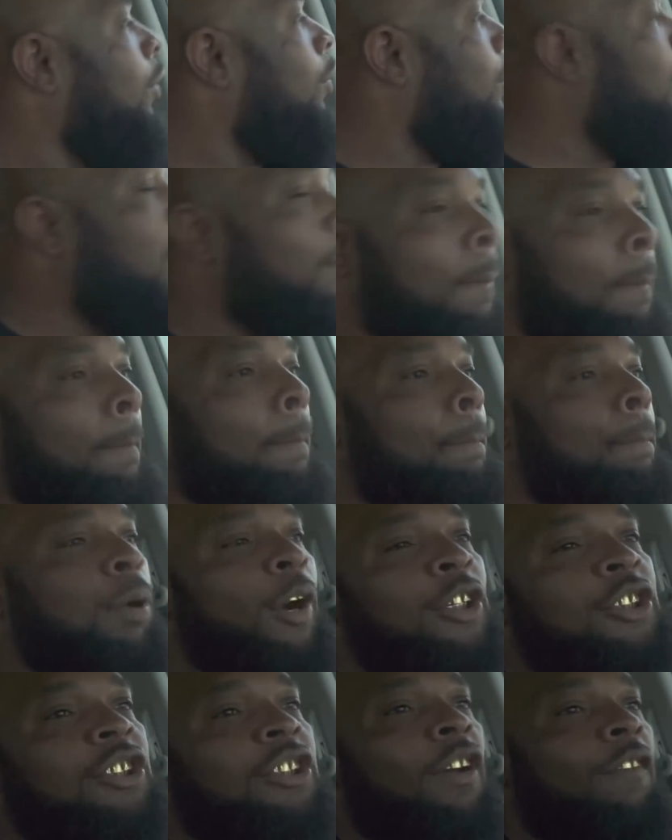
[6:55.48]
We
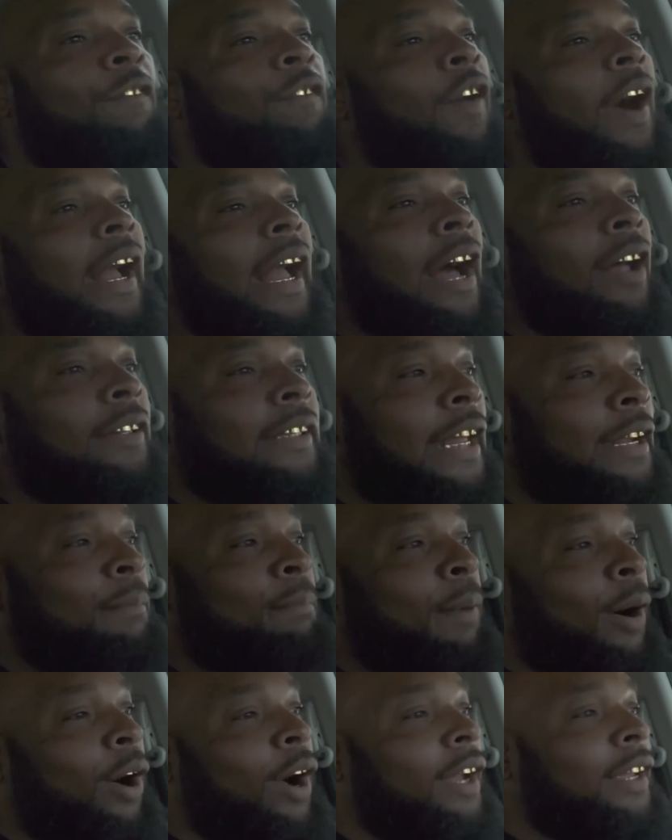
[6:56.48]
bushed the out
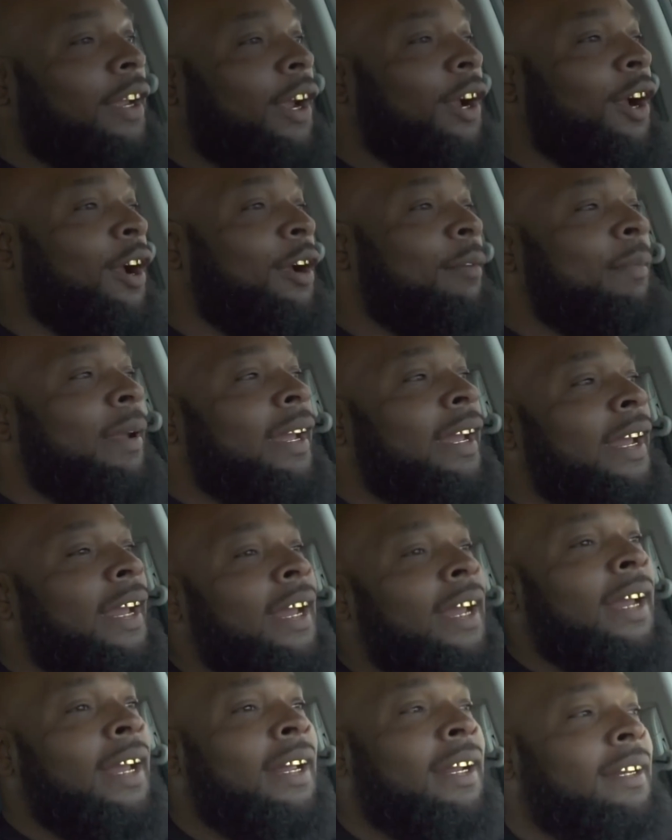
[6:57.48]
that boy. You heard me?
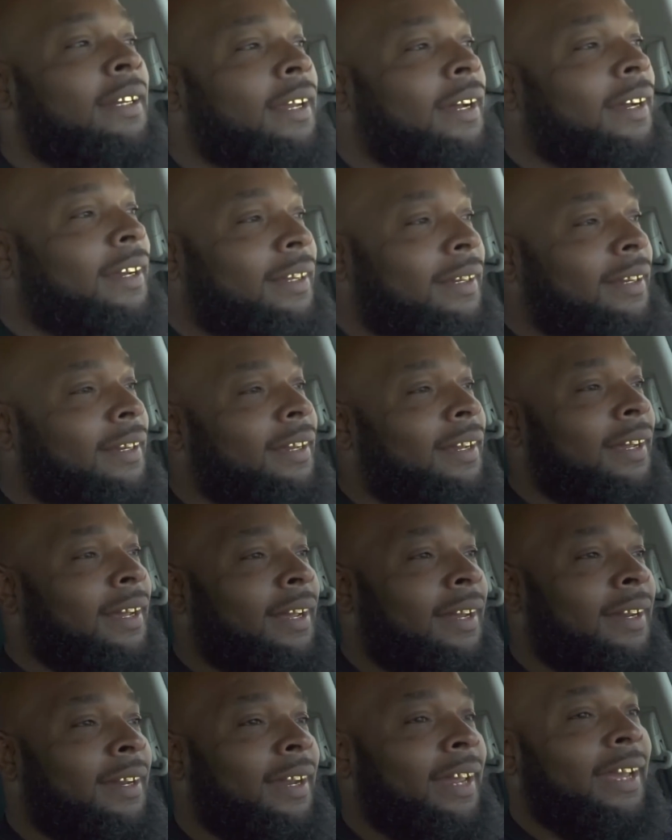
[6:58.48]
Look,
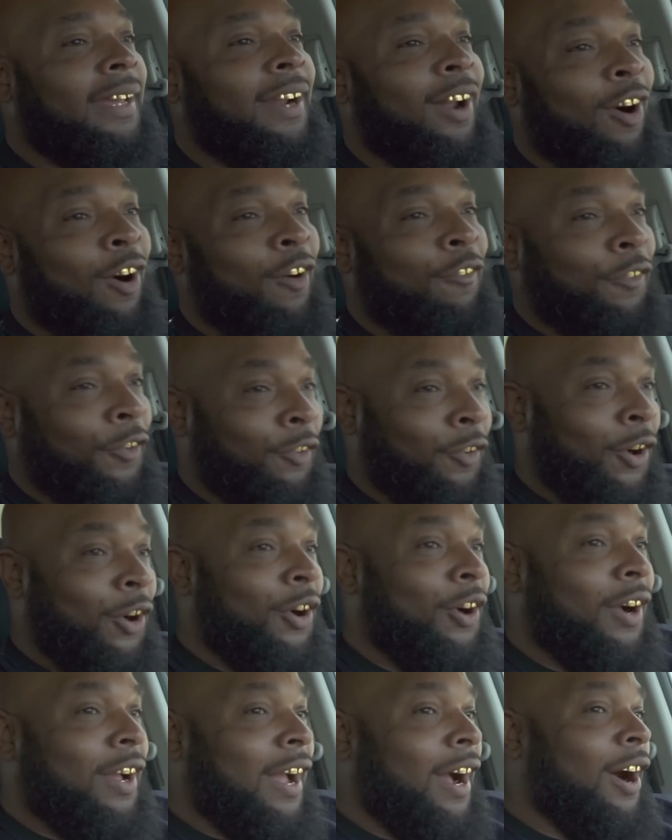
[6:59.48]
laid on for
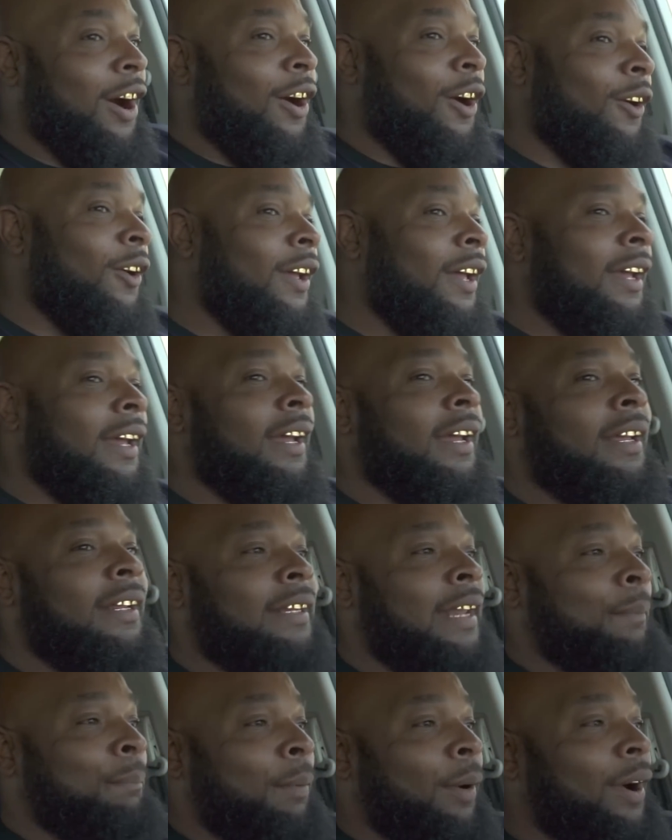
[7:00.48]
roll call.
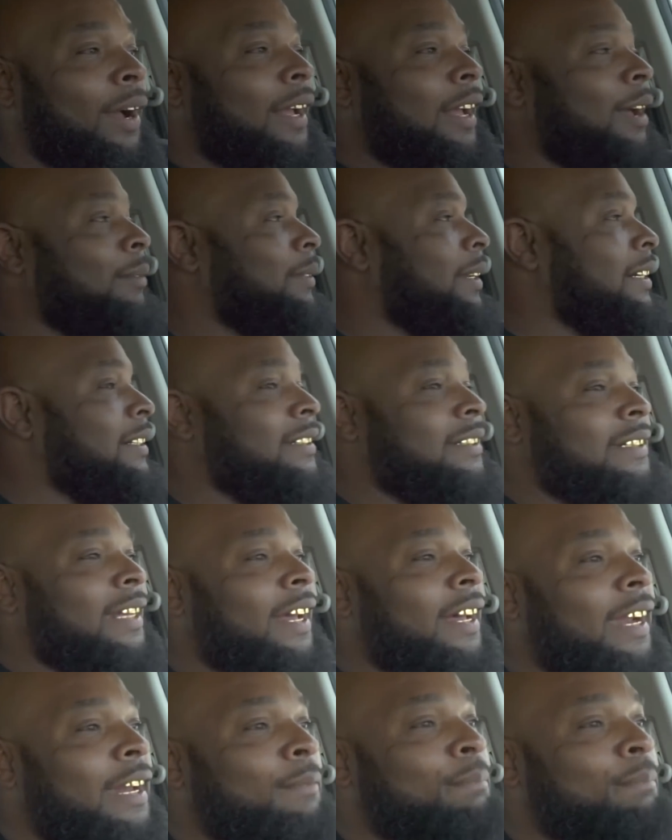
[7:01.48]
That boy come to the cell.